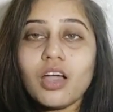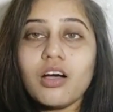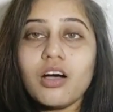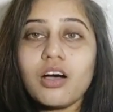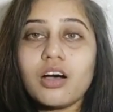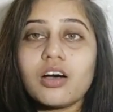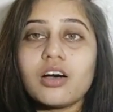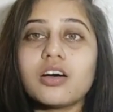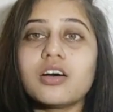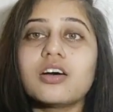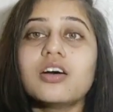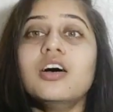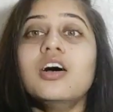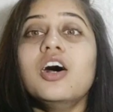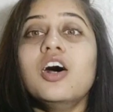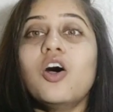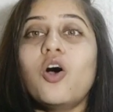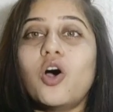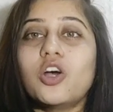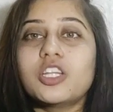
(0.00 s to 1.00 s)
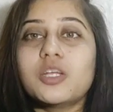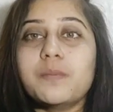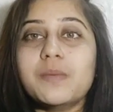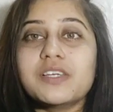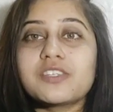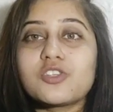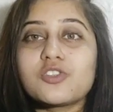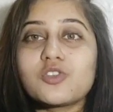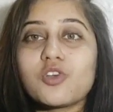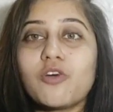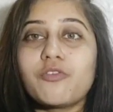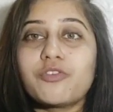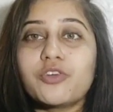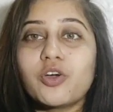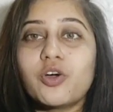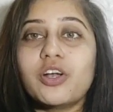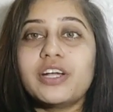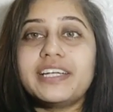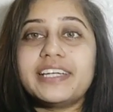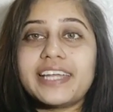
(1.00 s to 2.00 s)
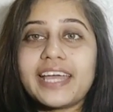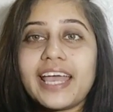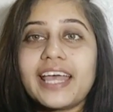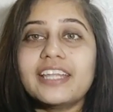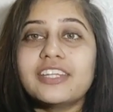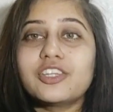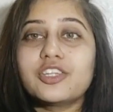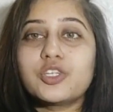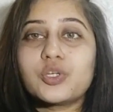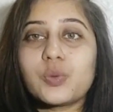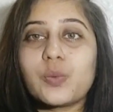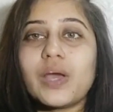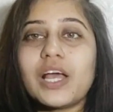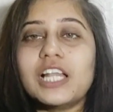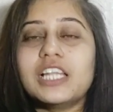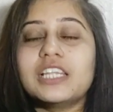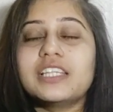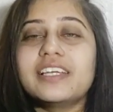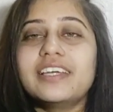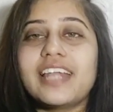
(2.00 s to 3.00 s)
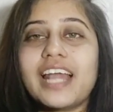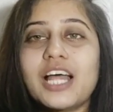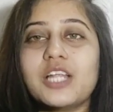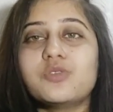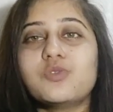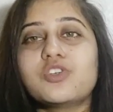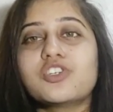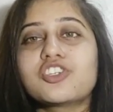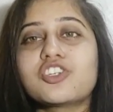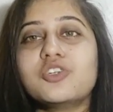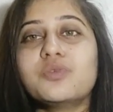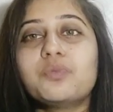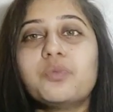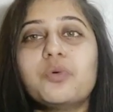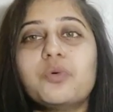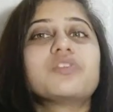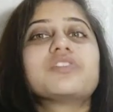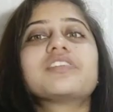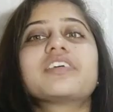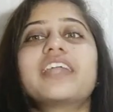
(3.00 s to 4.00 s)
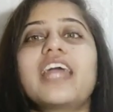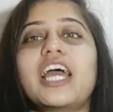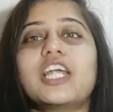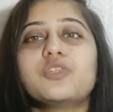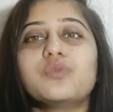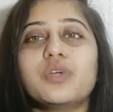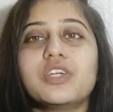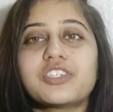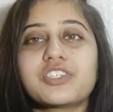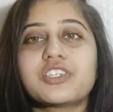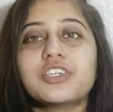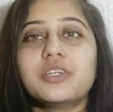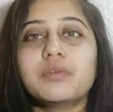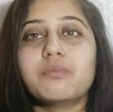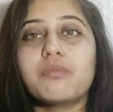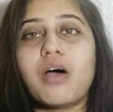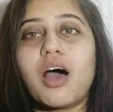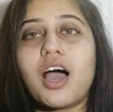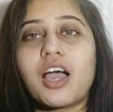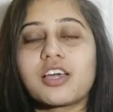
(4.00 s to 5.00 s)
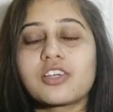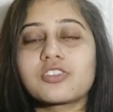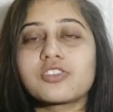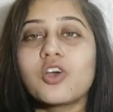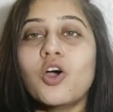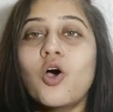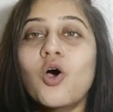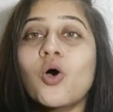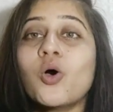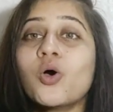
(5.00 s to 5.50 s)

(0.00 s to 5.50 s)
on the basis of your 10th, 12th graduation, post-graduation marks.